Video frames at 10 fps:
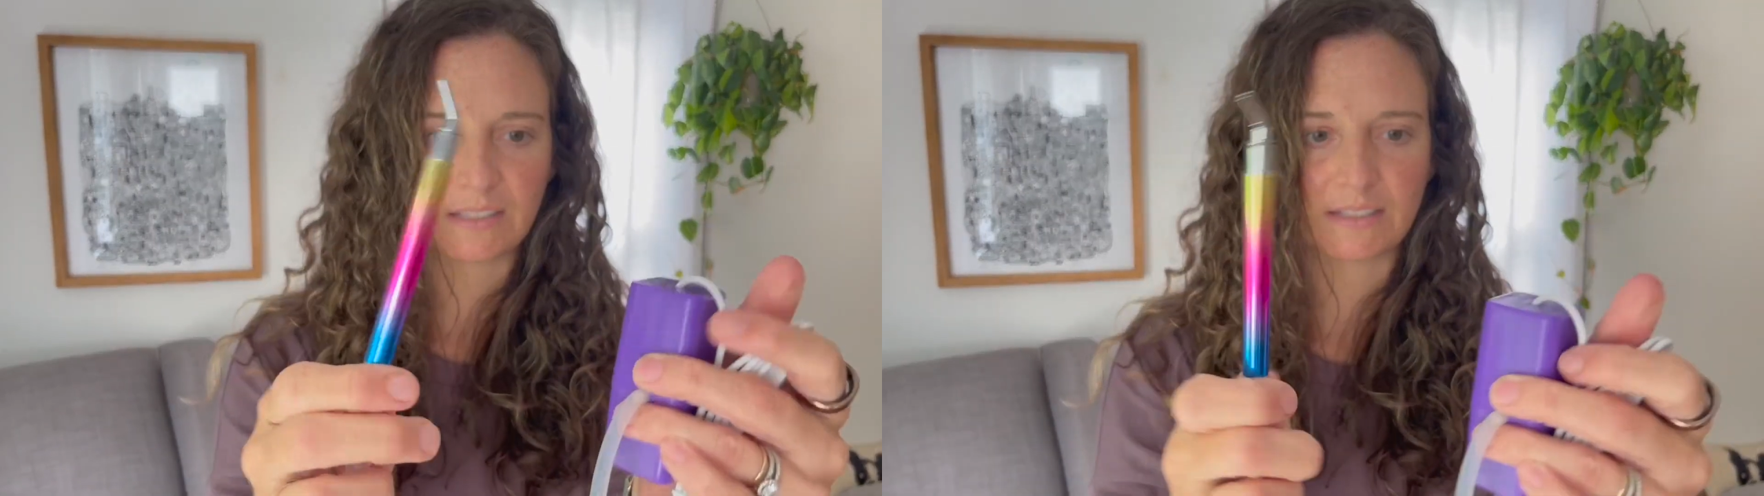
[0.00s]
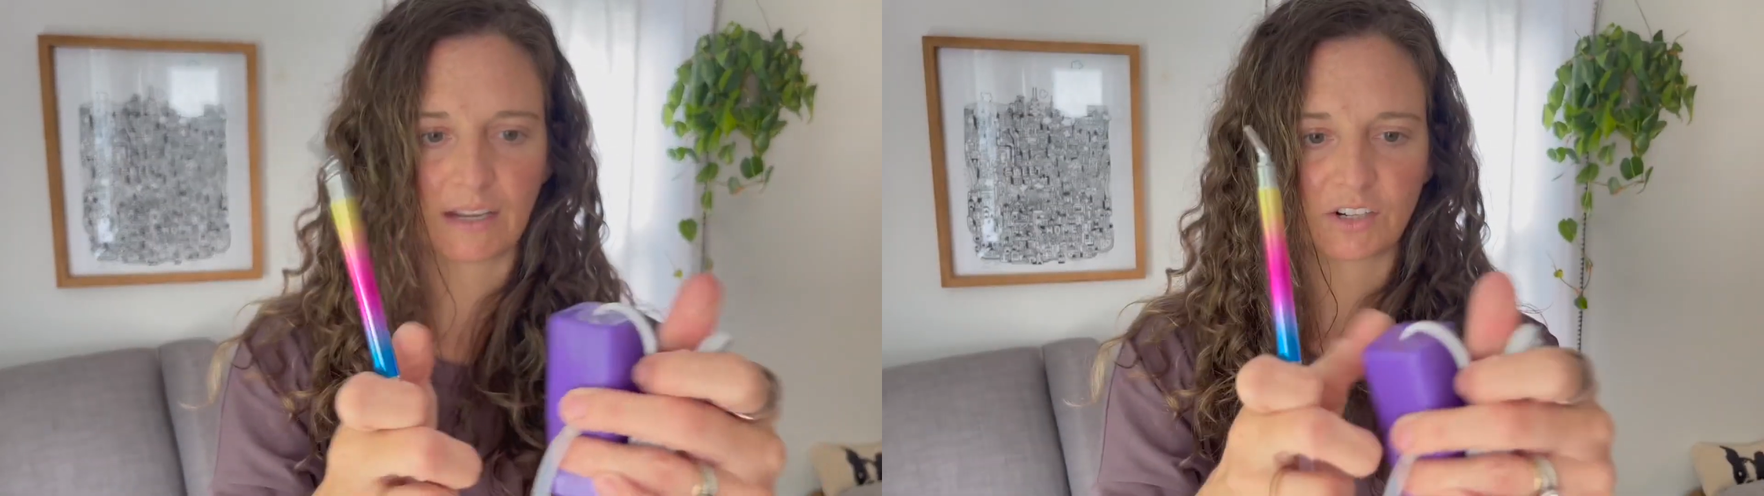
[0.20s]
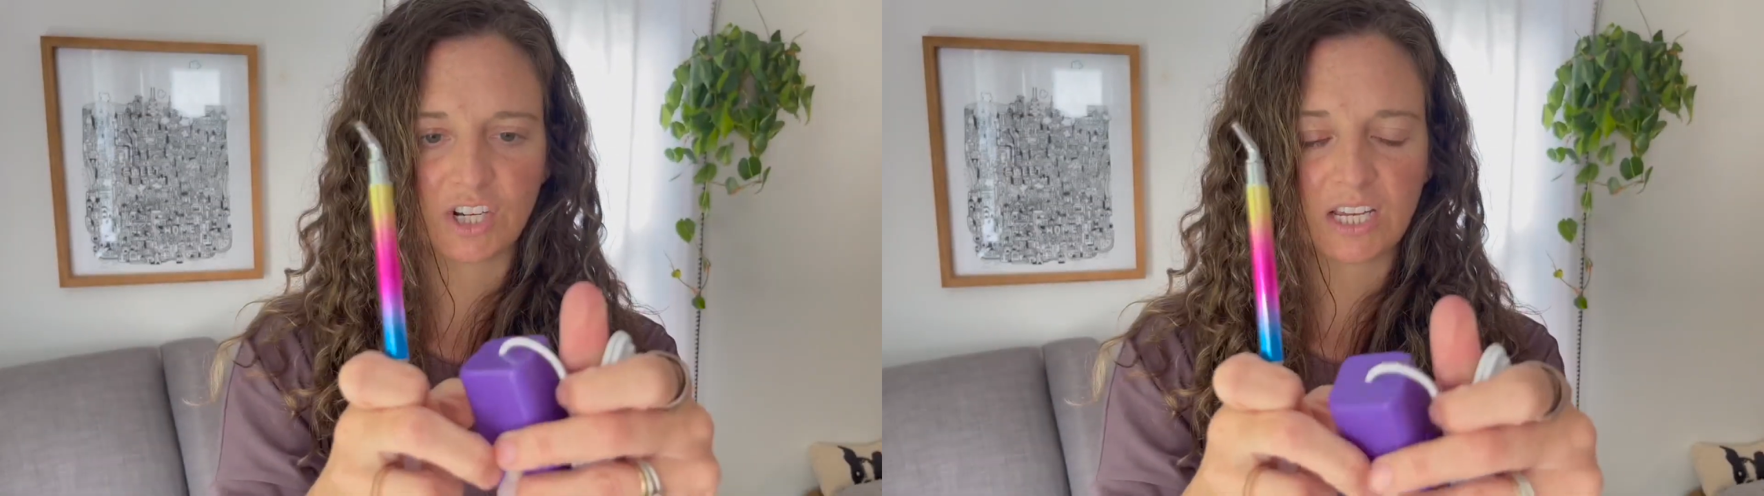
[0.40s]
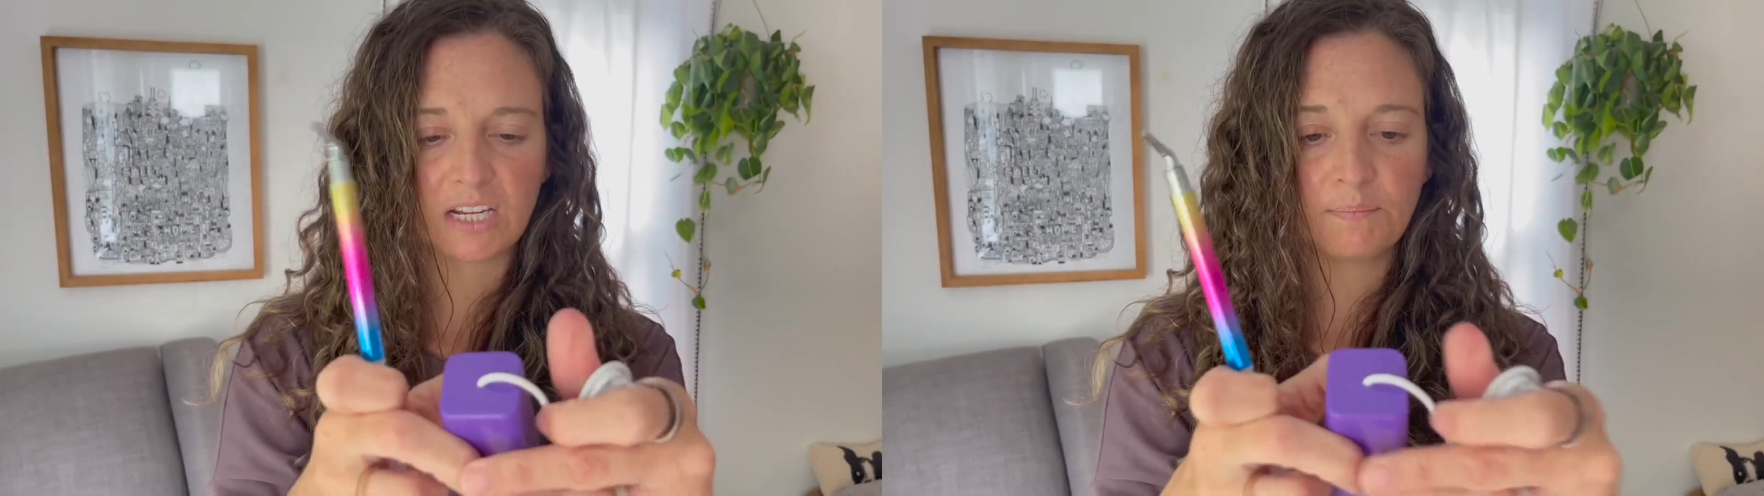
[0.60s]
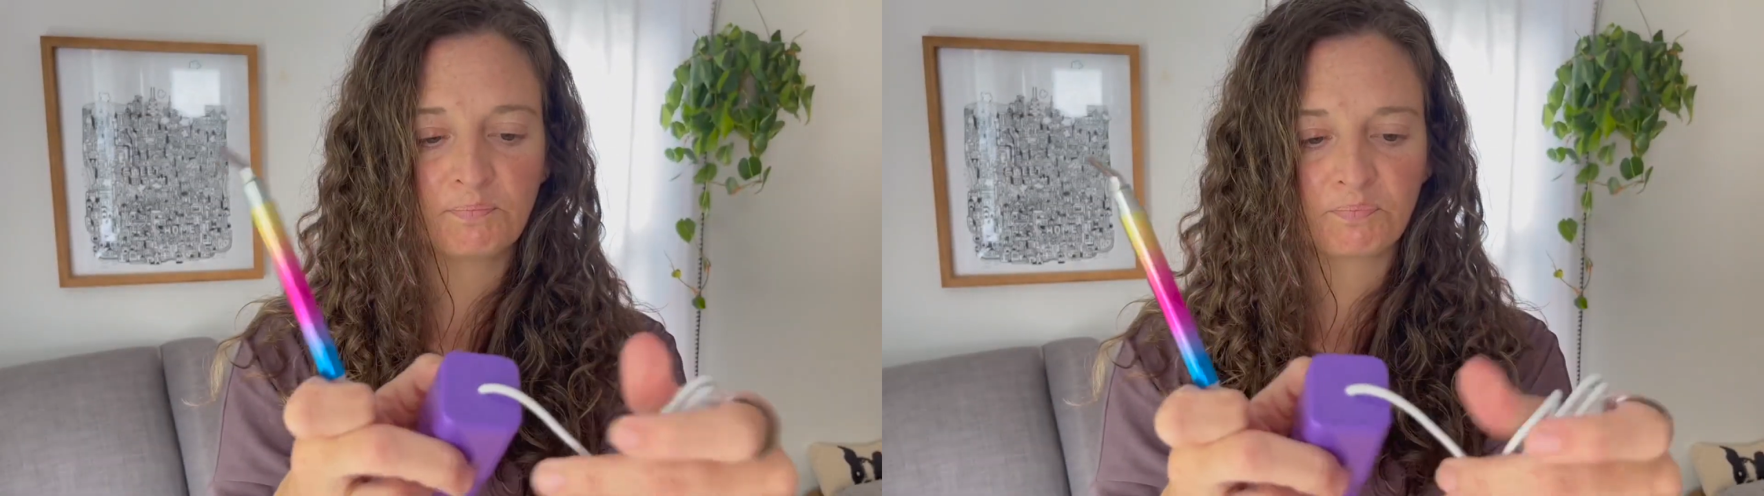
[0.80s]

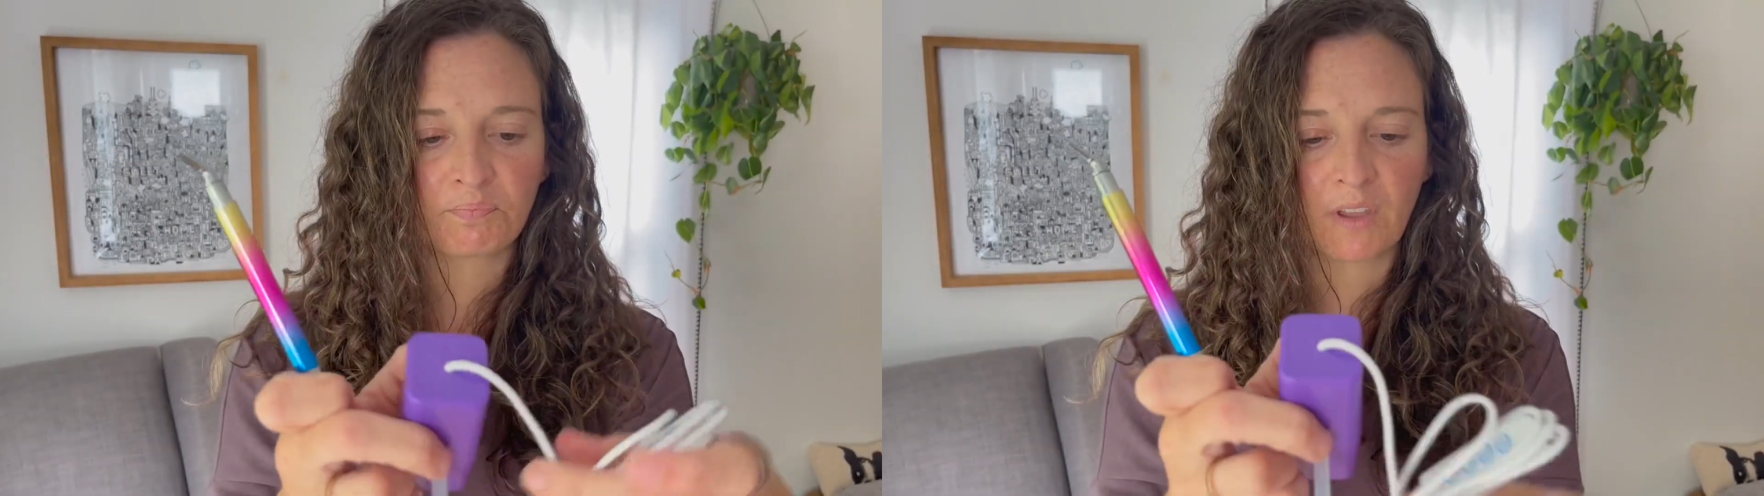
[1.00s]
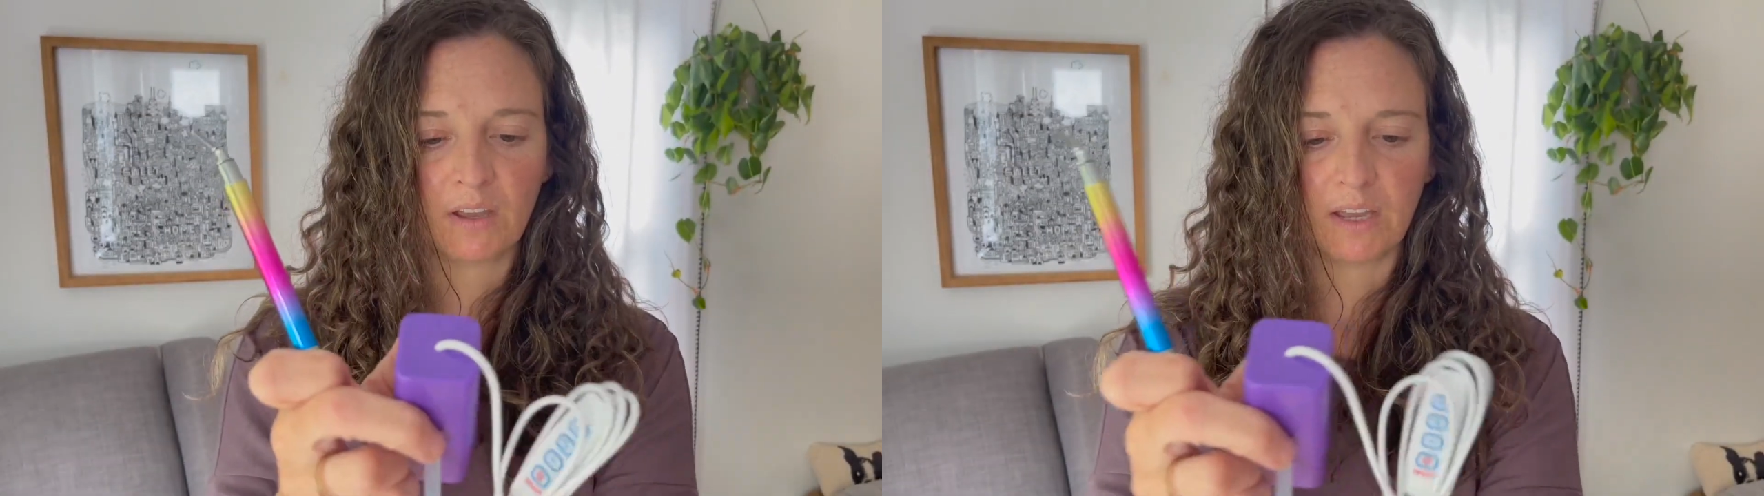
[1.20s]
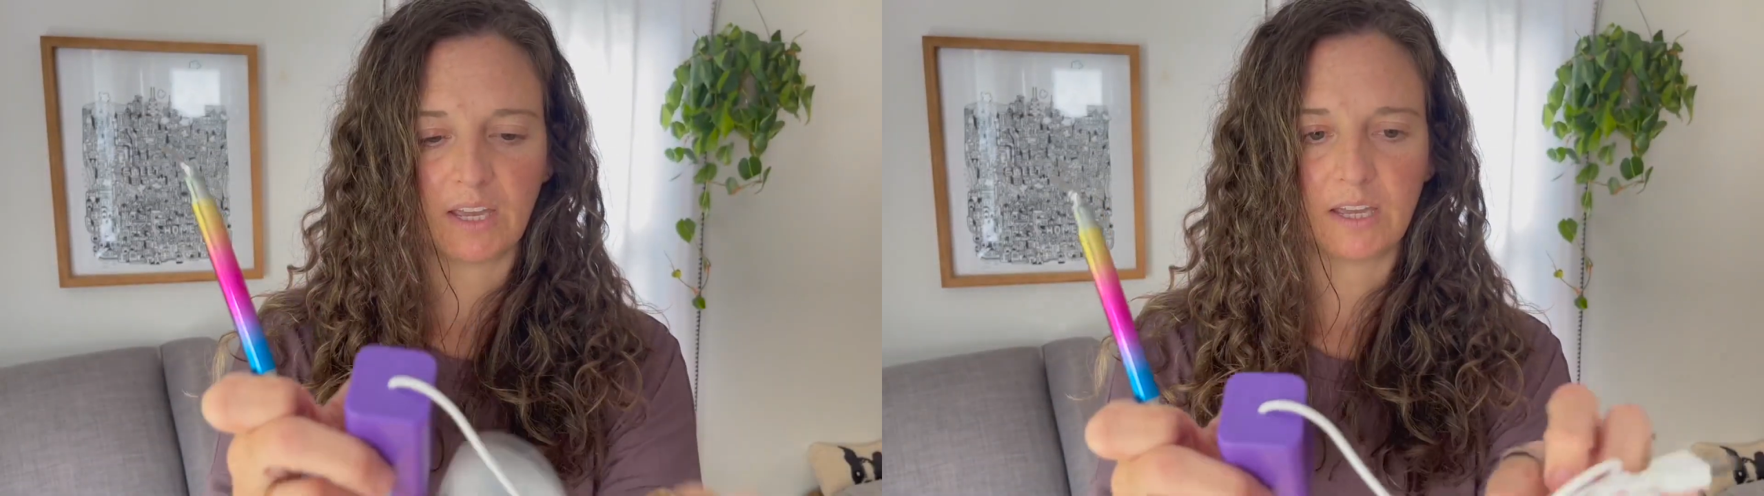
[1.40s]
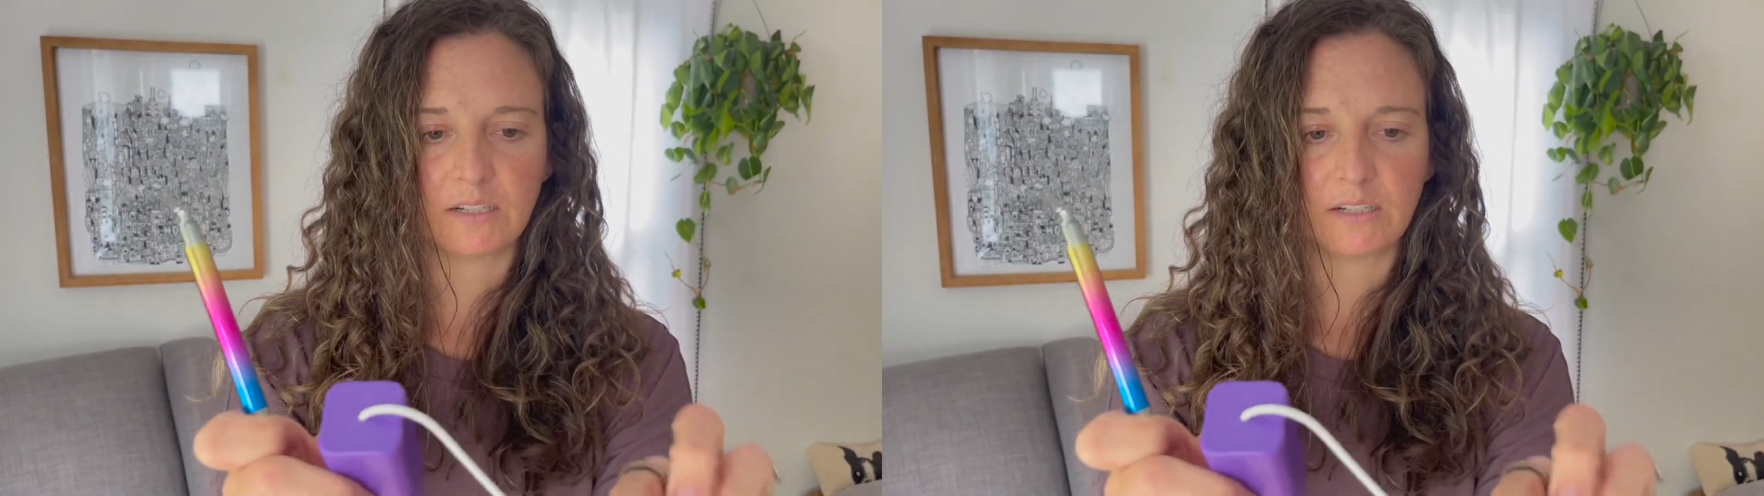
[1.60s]
suction. It